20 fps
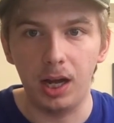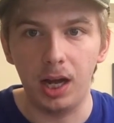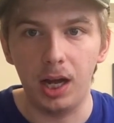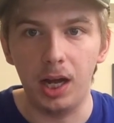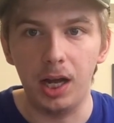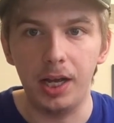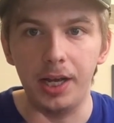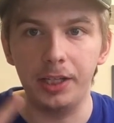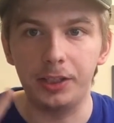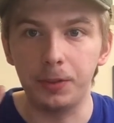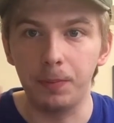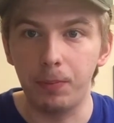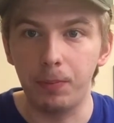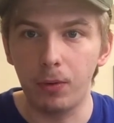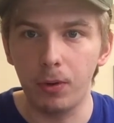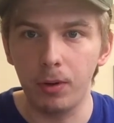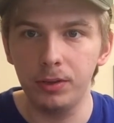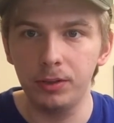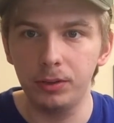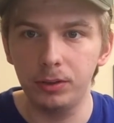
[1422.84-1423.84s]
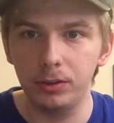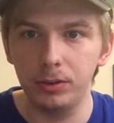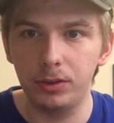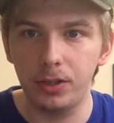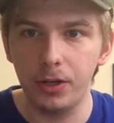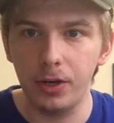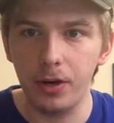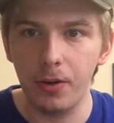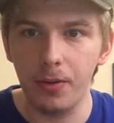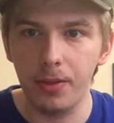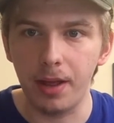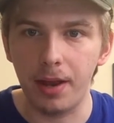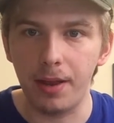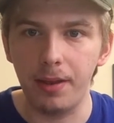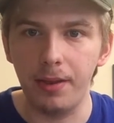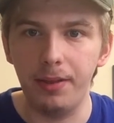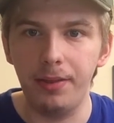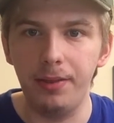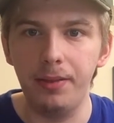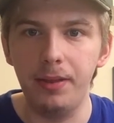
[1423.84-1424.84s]
It's important to note
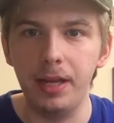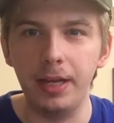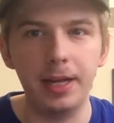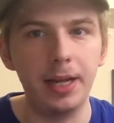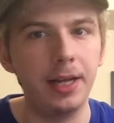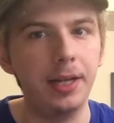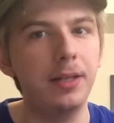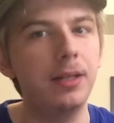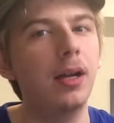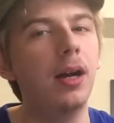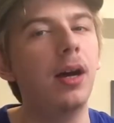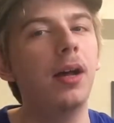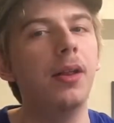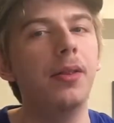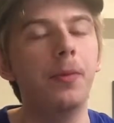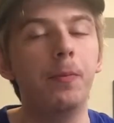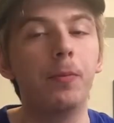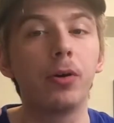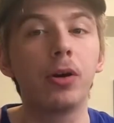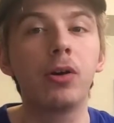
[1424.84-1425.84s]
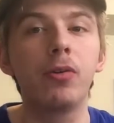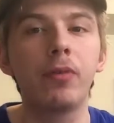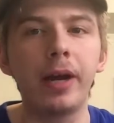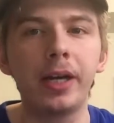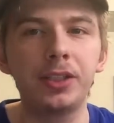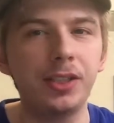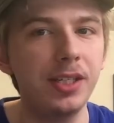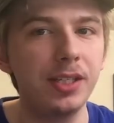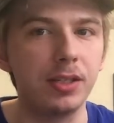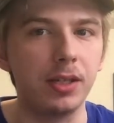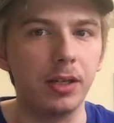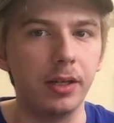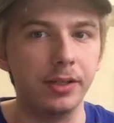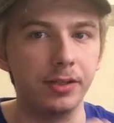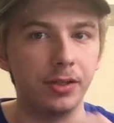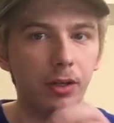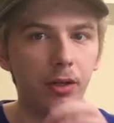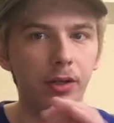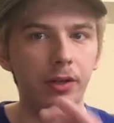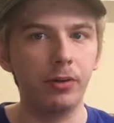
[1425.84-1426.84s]
that the progression
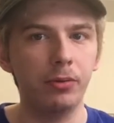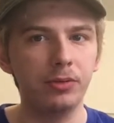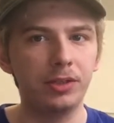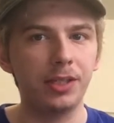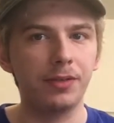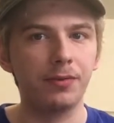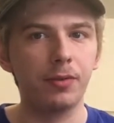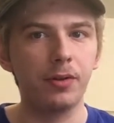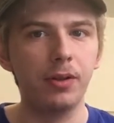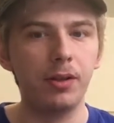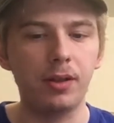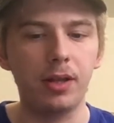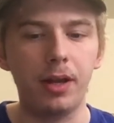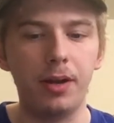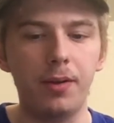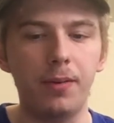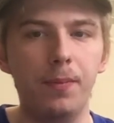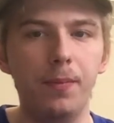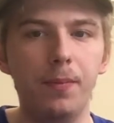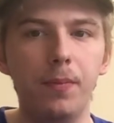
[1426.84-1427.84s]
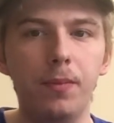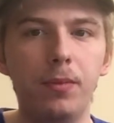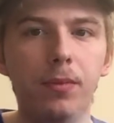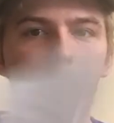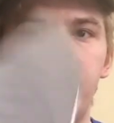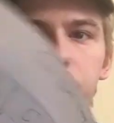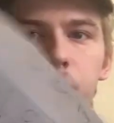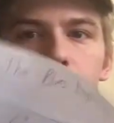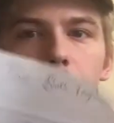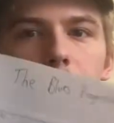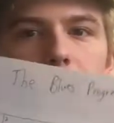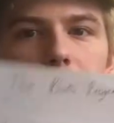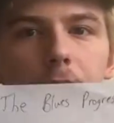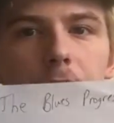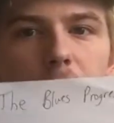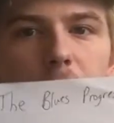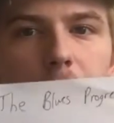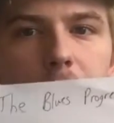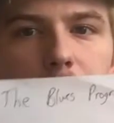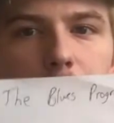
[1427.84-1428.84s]
is a little different than this
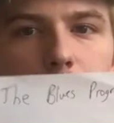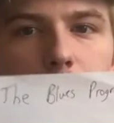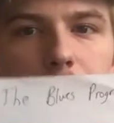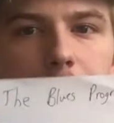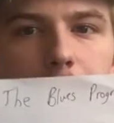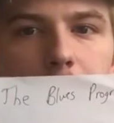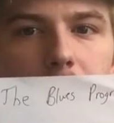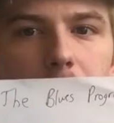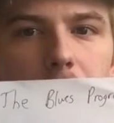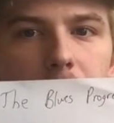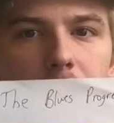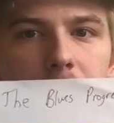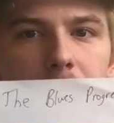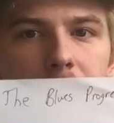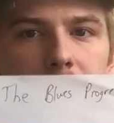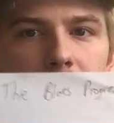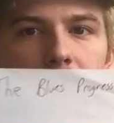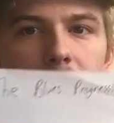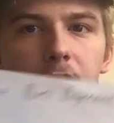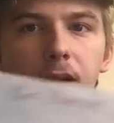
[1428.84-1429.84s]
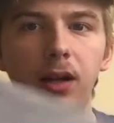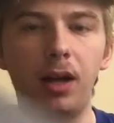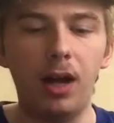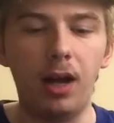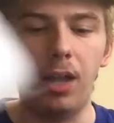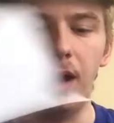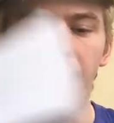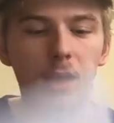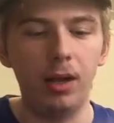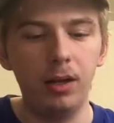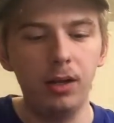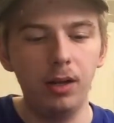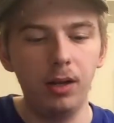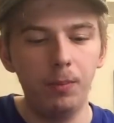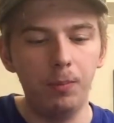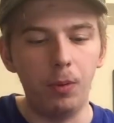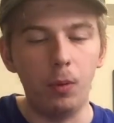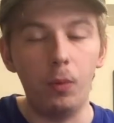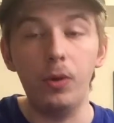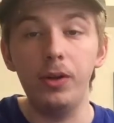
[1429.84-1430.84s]
one, the one that we've been learning.
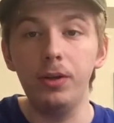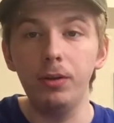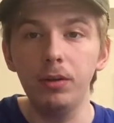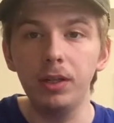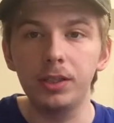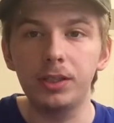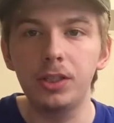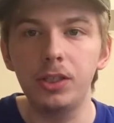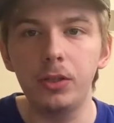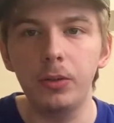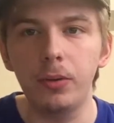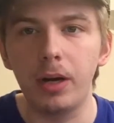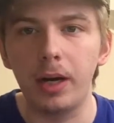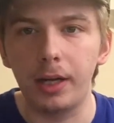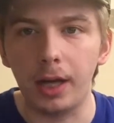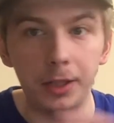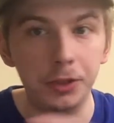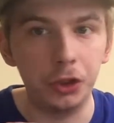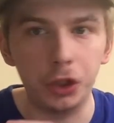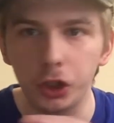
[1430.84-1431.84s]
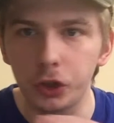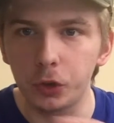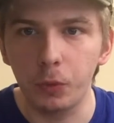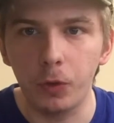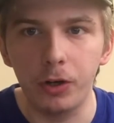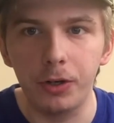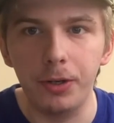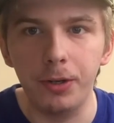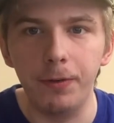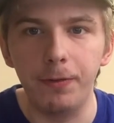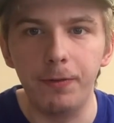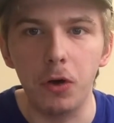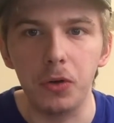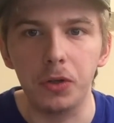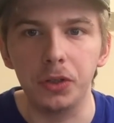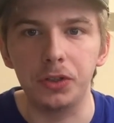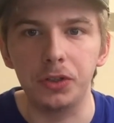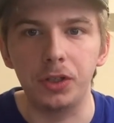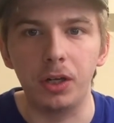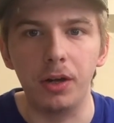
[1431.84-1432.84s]
But when you listen to it, I just want you to
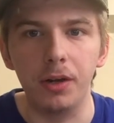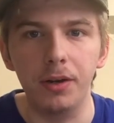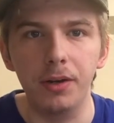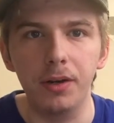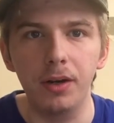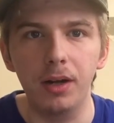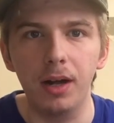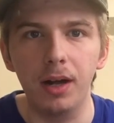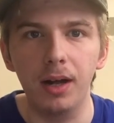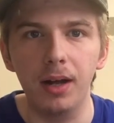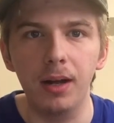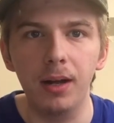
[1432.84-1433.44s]
focus on